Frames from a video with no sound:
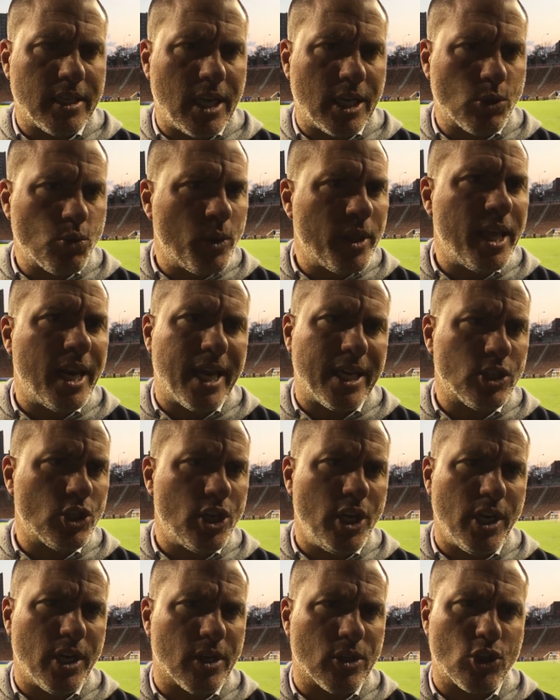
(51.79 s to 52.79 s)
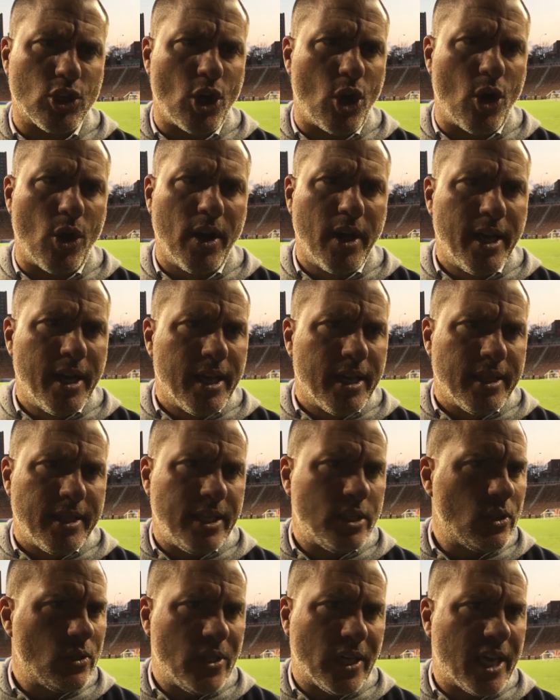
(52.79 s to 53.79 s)
as we did last year. So
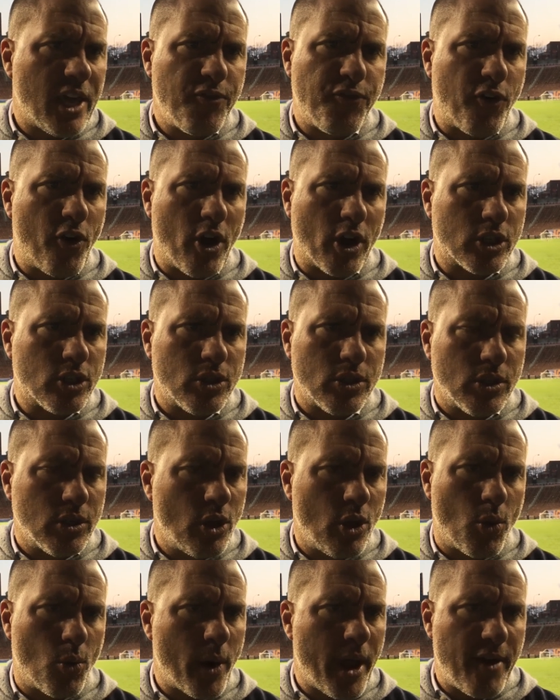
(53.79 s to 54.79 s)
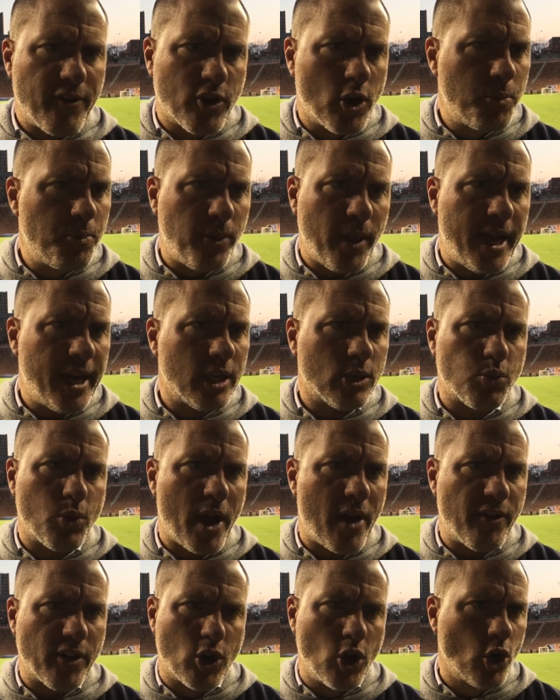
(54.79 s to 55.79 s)
this is the key for us. You know, we have good players, we
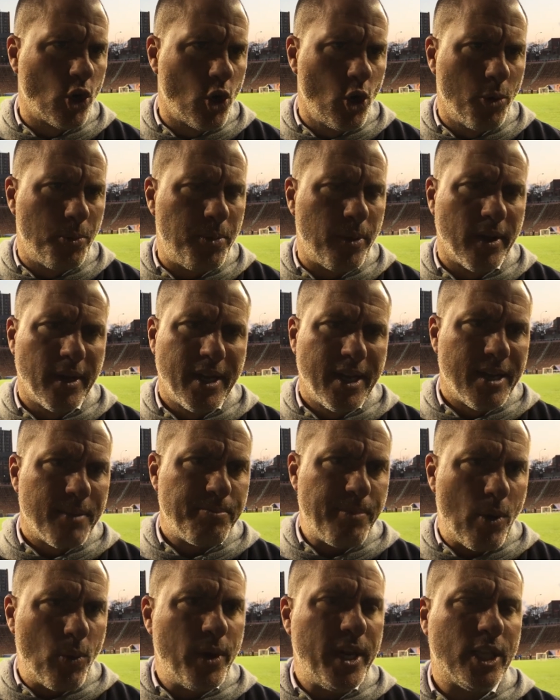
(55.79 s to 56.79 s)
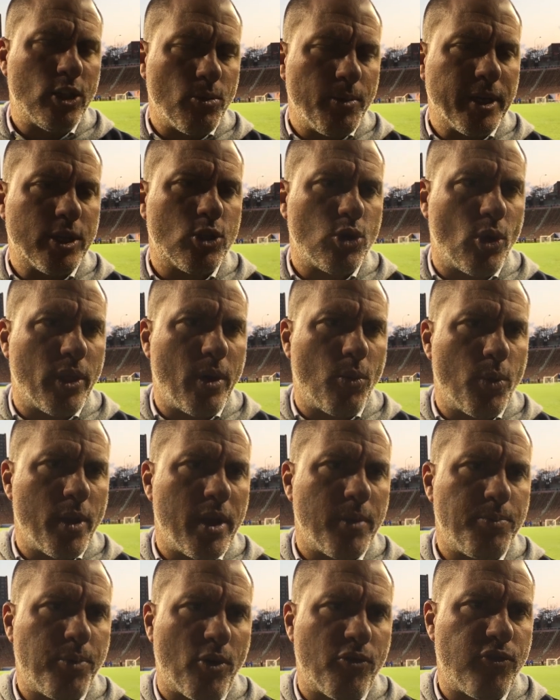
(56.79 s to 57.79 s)
have a good group. But we need to make sure that
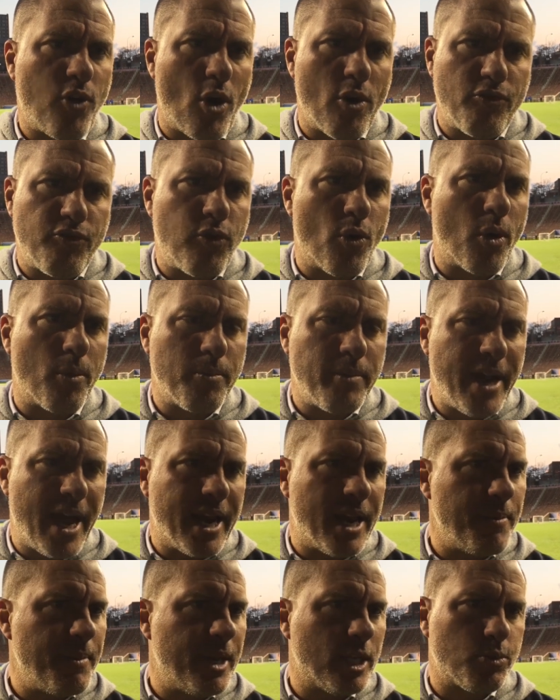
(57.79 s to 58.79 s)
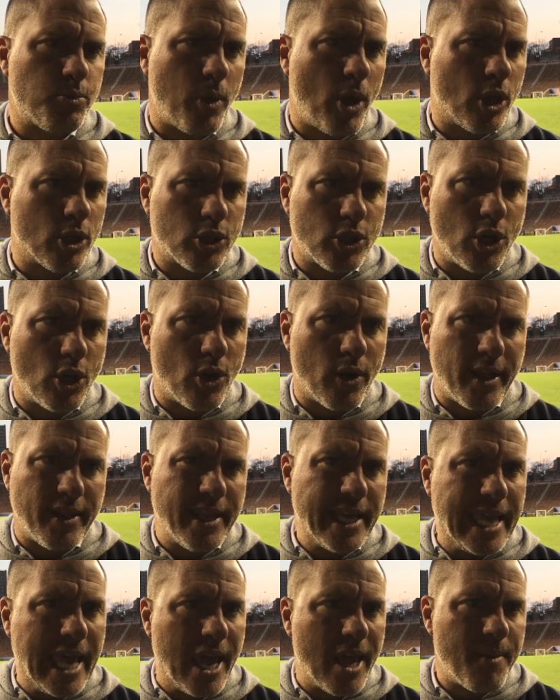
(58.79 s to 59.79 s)
we perform for 90 minutes plus, you know, in
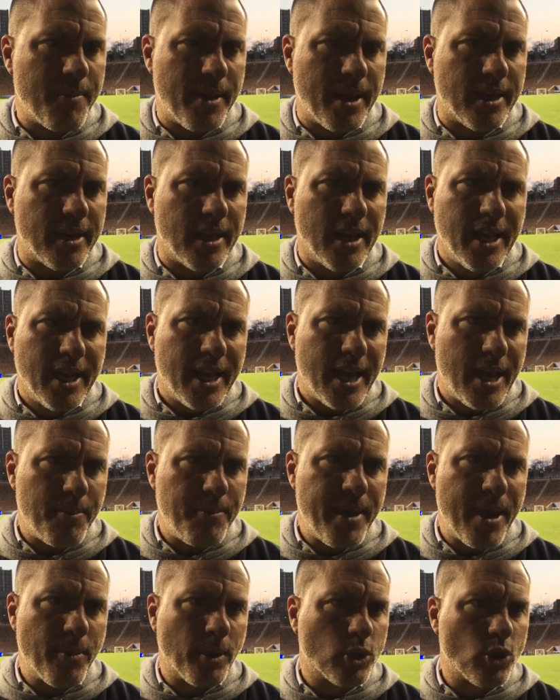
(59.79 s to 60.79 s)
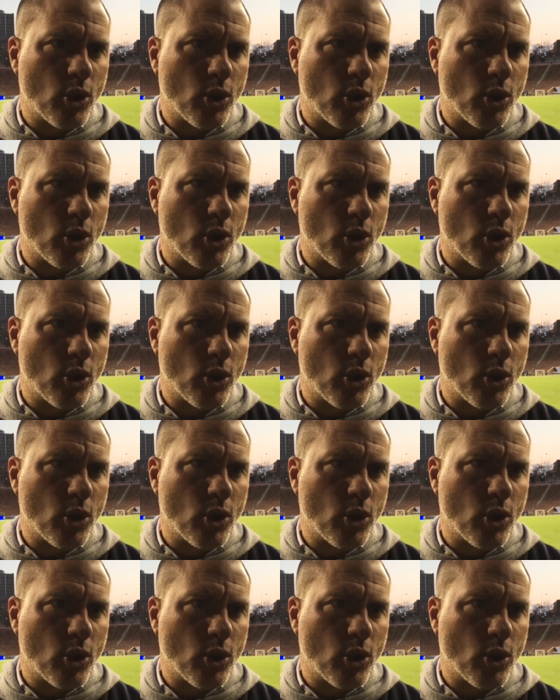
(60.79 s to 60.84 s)
the game and be able